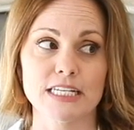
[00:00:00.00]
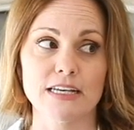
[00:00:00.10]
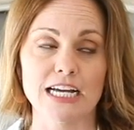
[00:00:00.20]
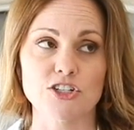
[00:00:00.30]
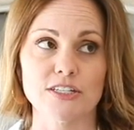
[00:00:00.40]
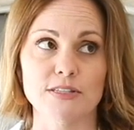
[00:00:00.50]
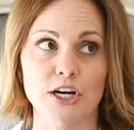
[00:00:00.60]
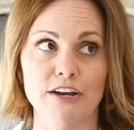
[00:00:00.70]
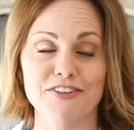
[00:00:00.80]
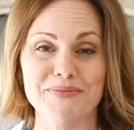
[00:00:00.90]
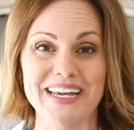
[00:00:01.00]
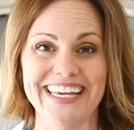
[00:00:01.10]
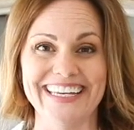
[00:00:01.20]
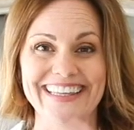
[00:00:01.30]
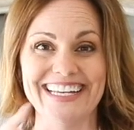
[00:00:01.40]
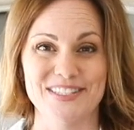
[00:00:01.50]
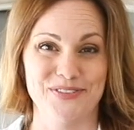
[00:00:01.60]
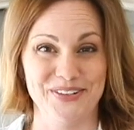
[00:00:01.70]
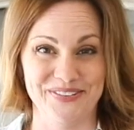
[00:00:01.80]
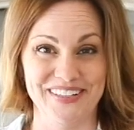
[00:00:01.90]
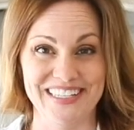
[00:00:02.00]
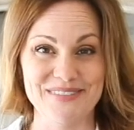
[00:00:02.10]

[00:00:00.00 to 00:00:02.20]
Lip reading: Actually, sorry, if you're making it less frequently